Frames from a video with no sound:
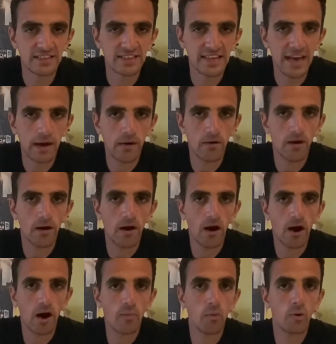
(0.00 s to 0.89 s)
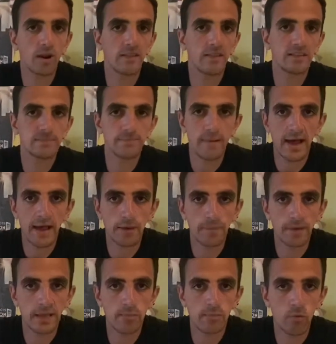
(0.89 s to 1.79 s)
Now, I'm one of these mad
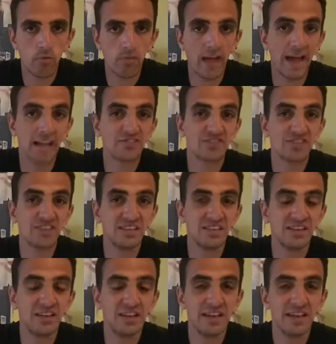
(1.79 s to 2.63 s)
people that actually